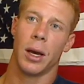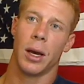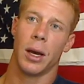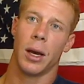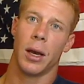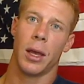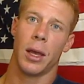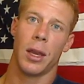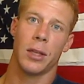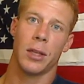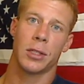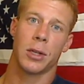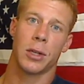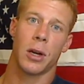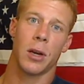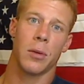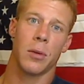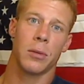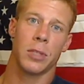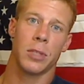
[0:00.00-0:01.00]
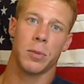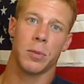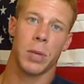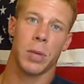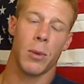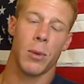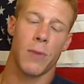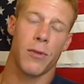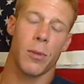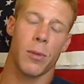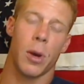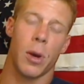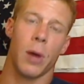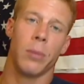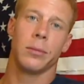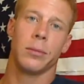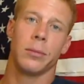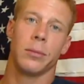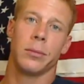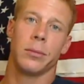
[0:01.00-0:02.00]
and it started with just playing wiffle ball.